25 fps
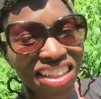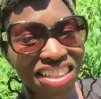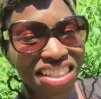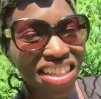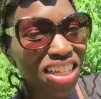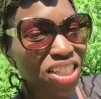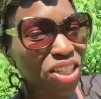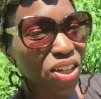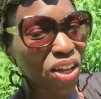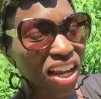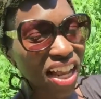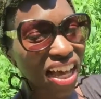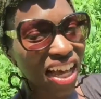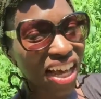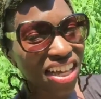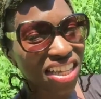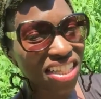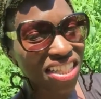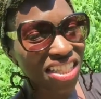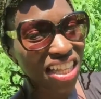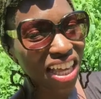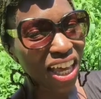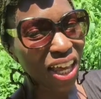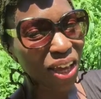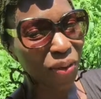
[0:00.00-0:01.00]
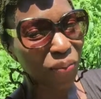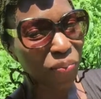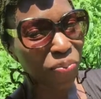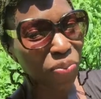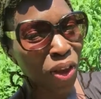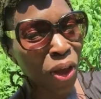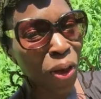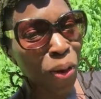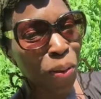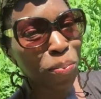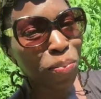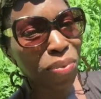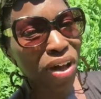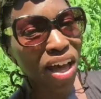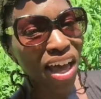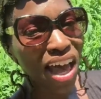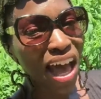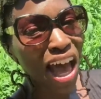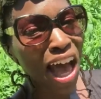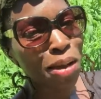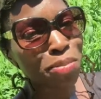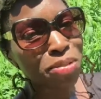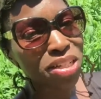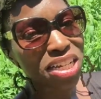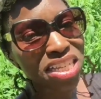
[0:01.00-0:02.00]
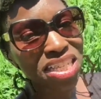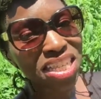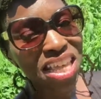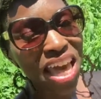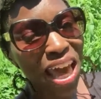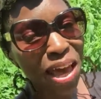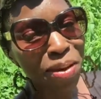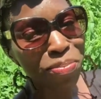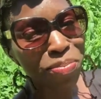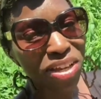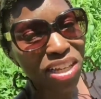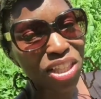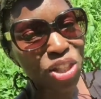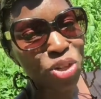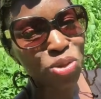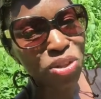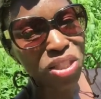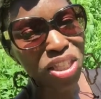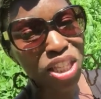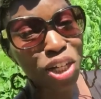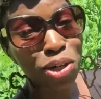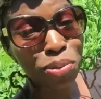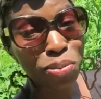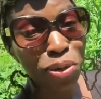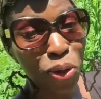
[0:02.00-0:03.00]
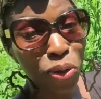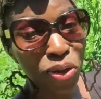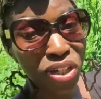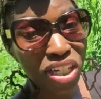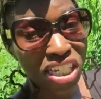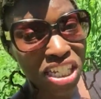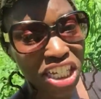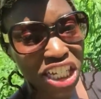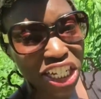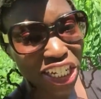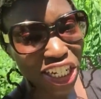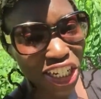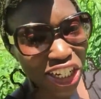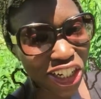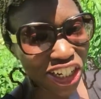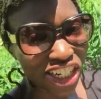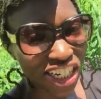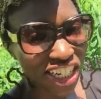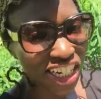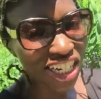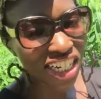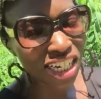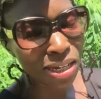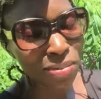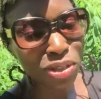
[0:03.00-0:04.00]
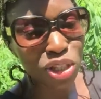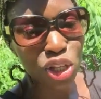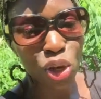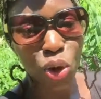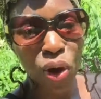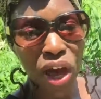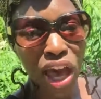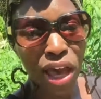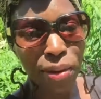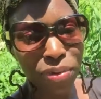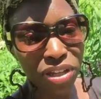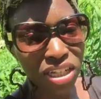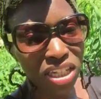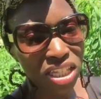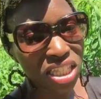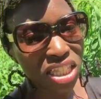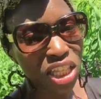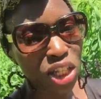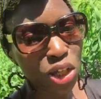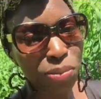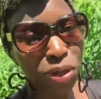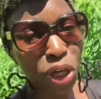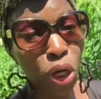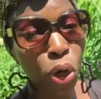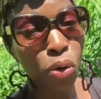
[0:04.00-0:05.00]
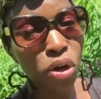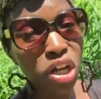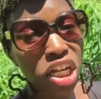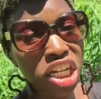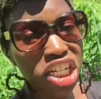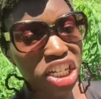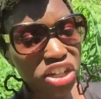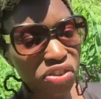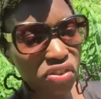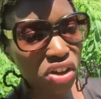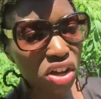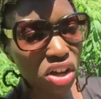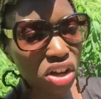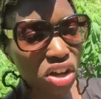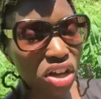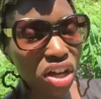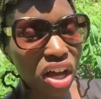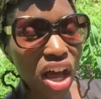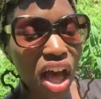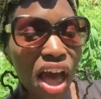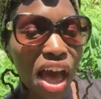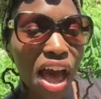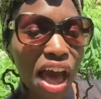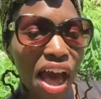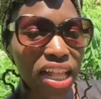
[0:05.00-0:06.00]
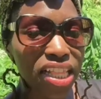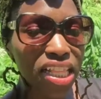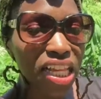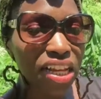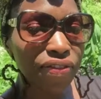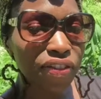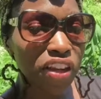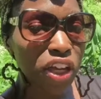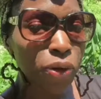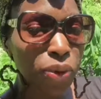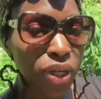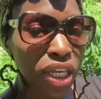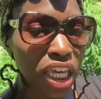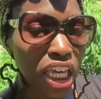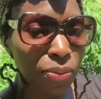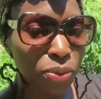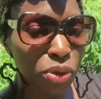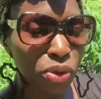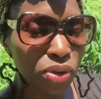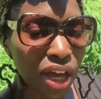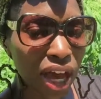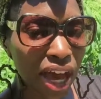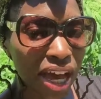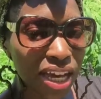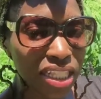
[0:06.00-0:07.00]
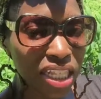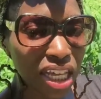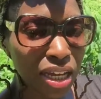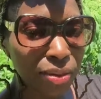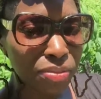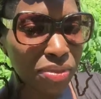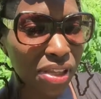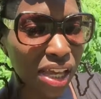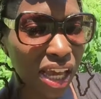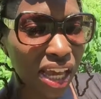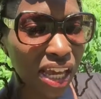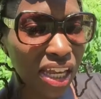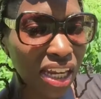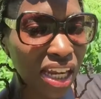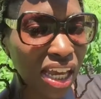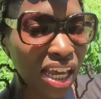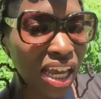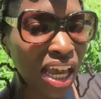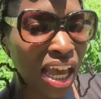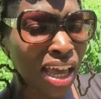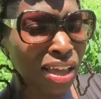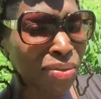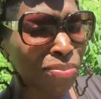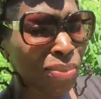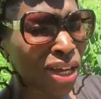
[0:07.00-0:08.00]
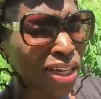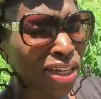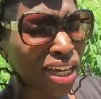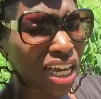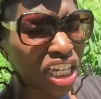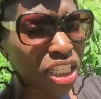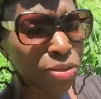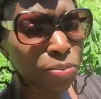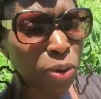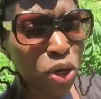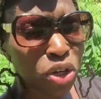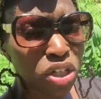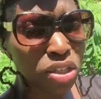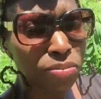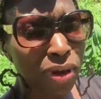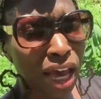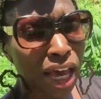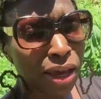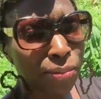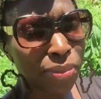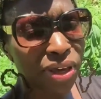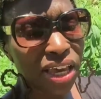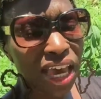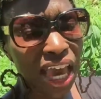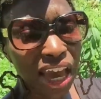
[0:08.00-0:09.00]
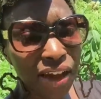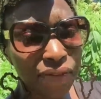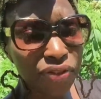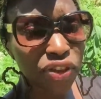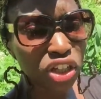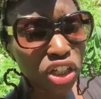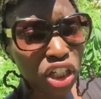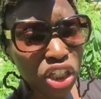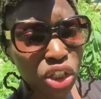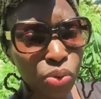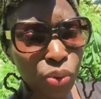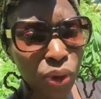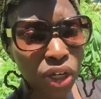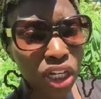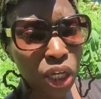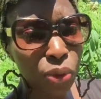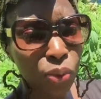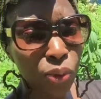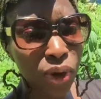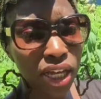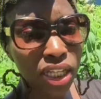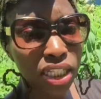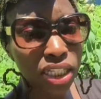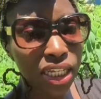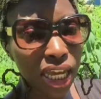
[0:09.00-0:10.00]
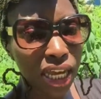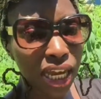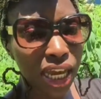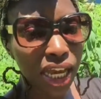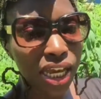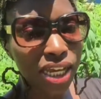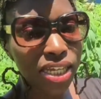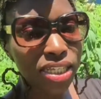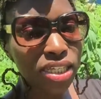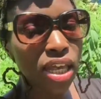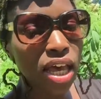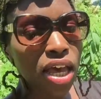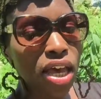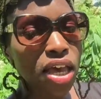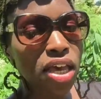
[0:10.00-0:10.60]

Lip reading: That's all I gotta say. But I'm just happy to still be on this journey, and I'm so happy to still be going strong. I definitely will keep you guys updated. My next post might be after the 21 days,